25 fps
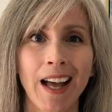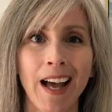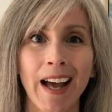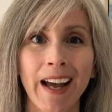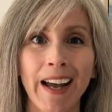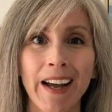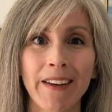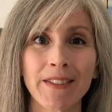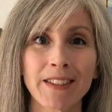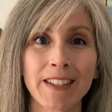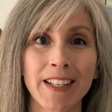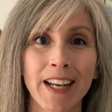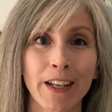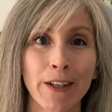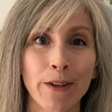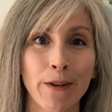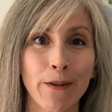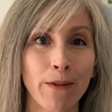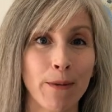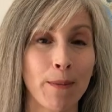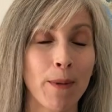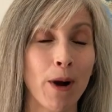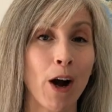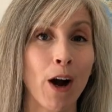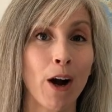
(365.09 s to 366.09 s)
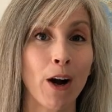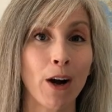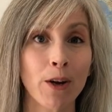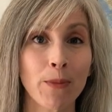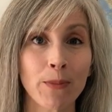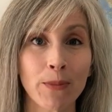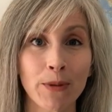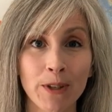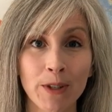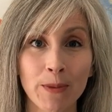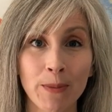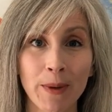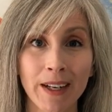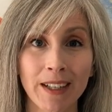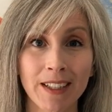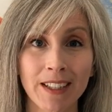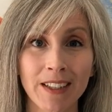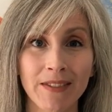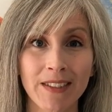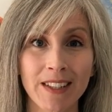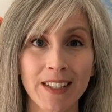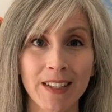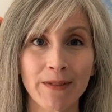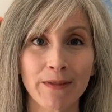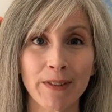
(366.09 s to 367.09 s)
I have to tell you, from our
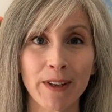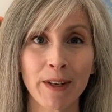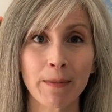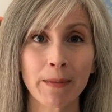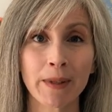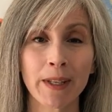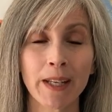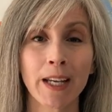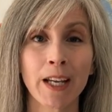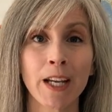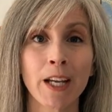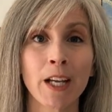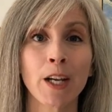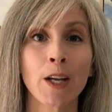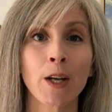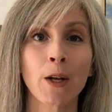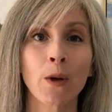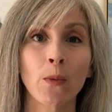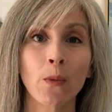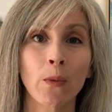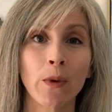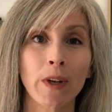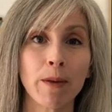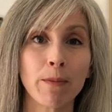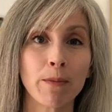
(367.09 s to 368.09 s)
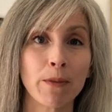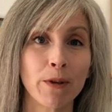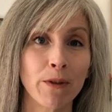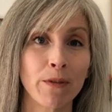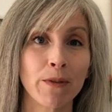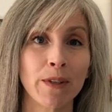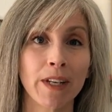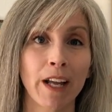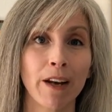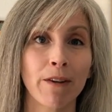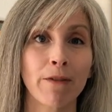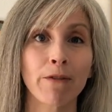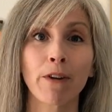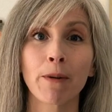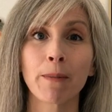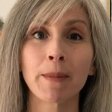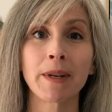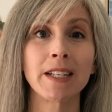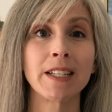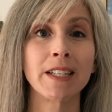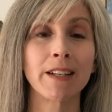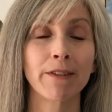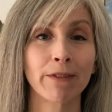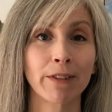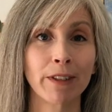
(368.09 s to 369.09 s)
perspective as a family, we moved in from a
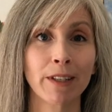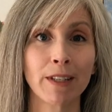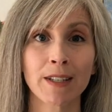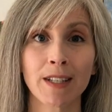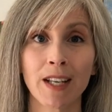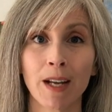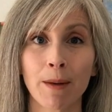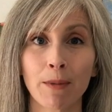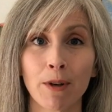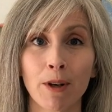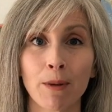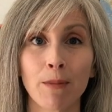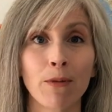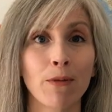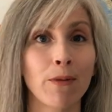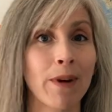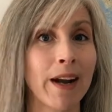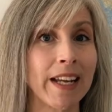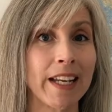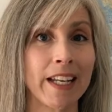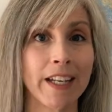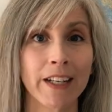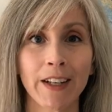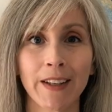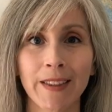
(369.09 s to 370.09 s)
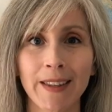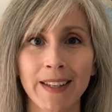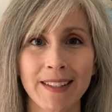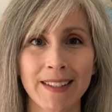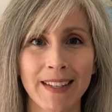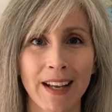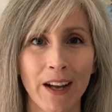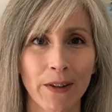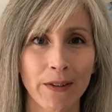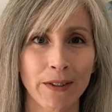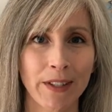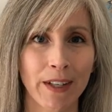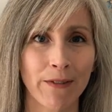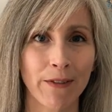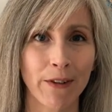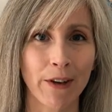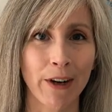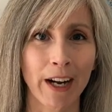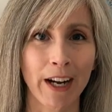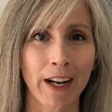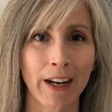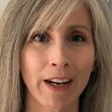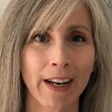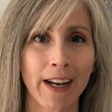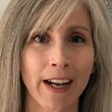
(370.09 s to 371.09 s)
different suburb right here in the South
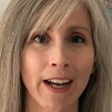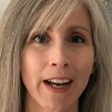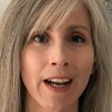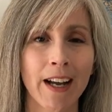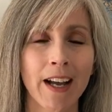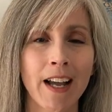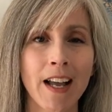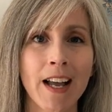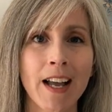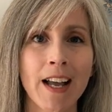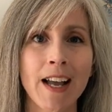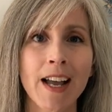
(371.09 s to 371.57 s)
Denver area,